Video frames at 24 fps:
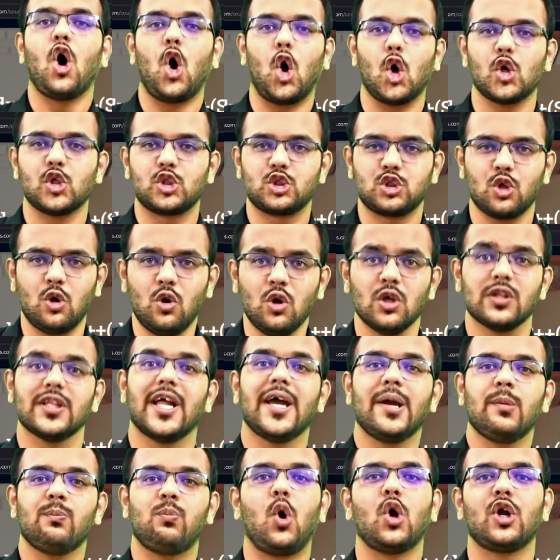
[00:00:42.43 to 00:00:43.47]
Also, the
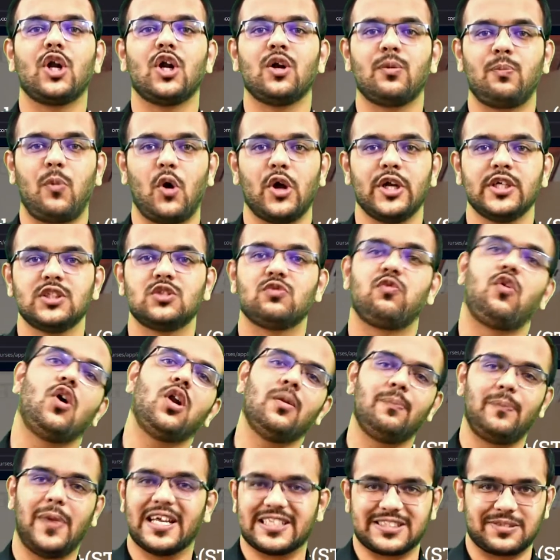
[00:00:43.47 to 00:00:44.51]
important points
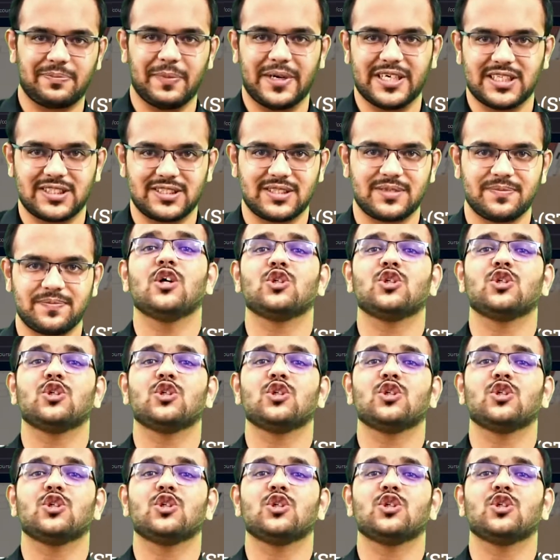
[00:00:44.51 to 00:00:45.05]
for placements.